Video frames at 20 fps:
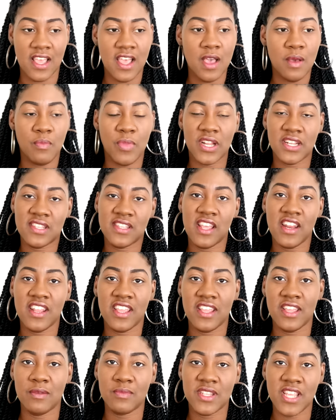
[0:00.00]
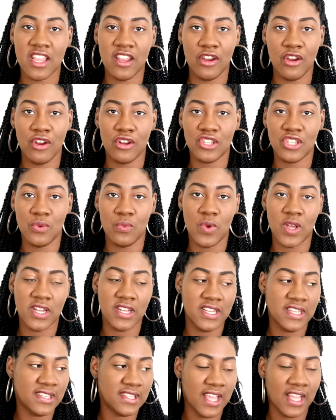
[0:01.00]
But instead of him taking her to one of
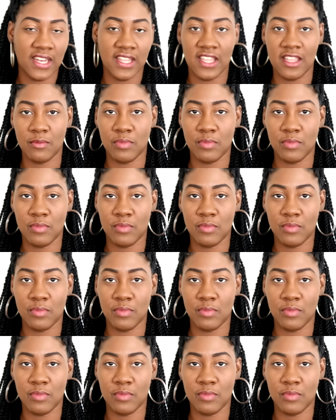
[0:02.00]
these elegant